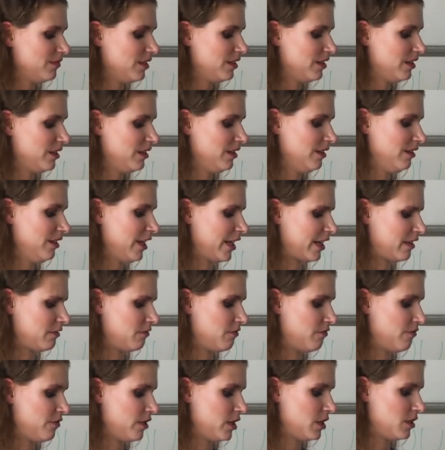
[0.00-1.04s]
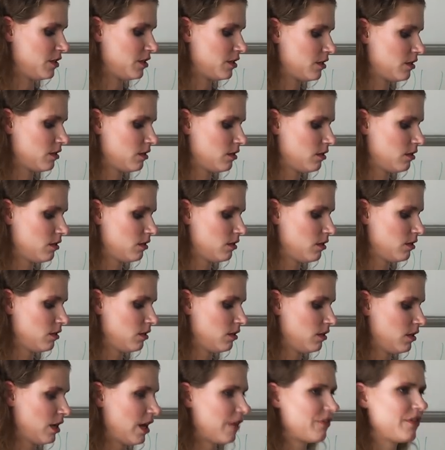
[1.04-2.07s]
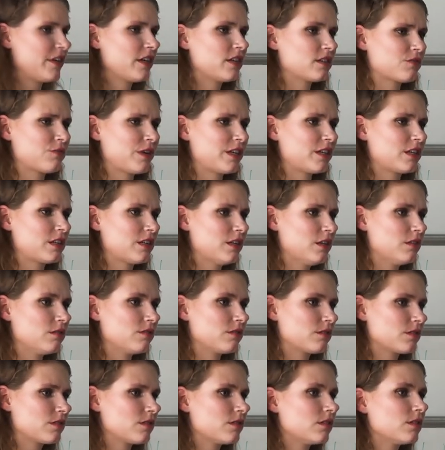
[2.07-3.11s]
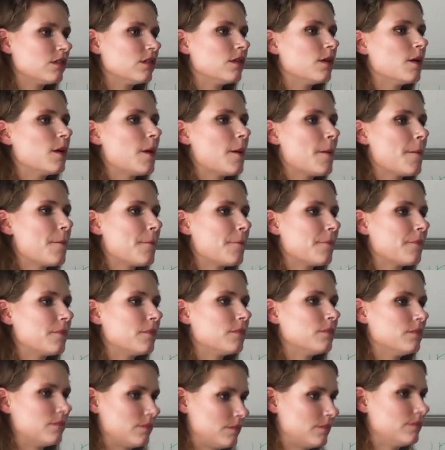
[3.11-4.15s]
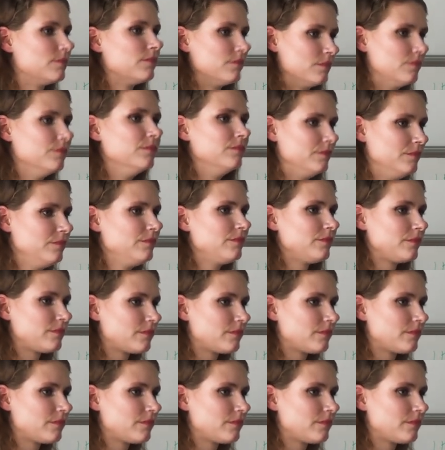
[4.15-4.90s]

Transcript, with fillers: uh, like in French. Like I think it's quite close. mm -hmm.